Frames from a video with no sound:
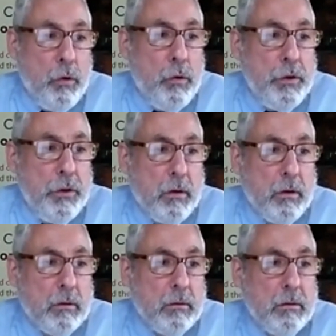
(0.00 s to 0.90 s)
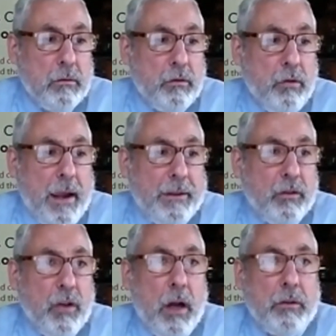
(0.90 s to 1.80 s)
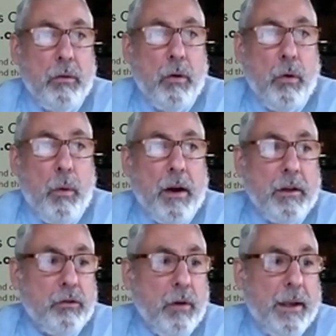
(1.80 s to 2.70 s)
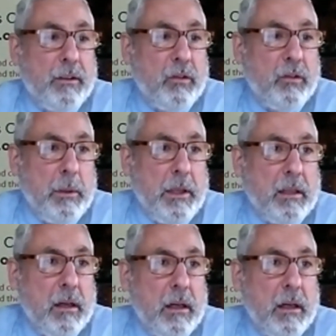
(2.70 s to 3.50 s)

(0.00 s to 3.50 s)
who you're trying to talk to or where you're trying to speak.